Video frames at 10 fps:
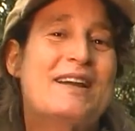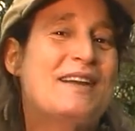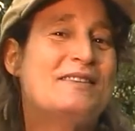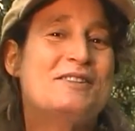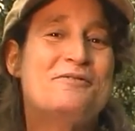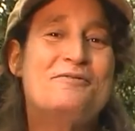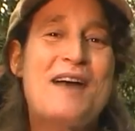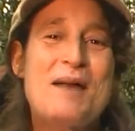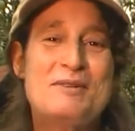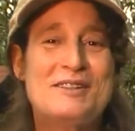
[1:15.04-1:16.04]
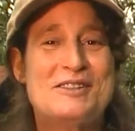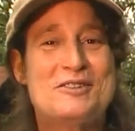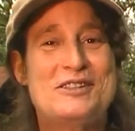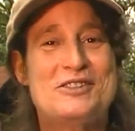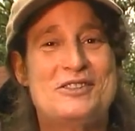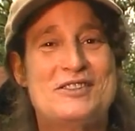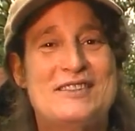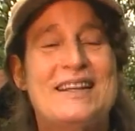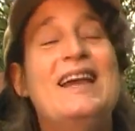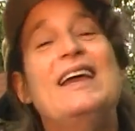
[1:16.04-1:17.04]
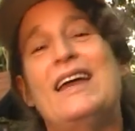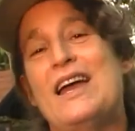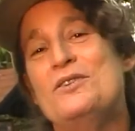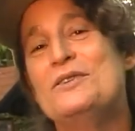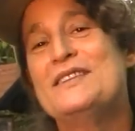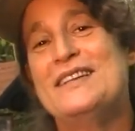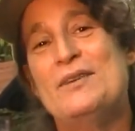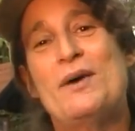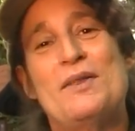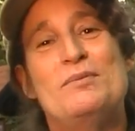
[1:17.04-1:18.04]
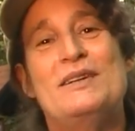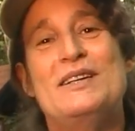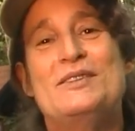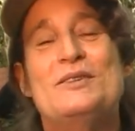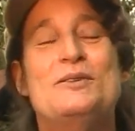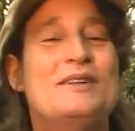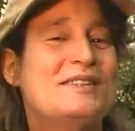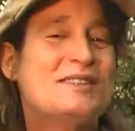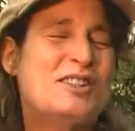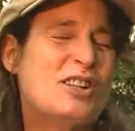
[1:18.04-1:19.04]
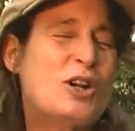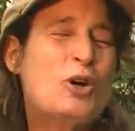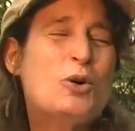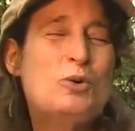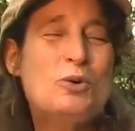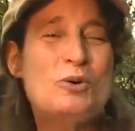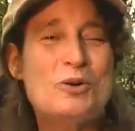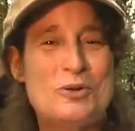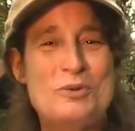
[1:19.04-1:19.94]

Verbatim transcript: at these fabulous creatures, and you'll see why the Belize Zoo is such a cool, cool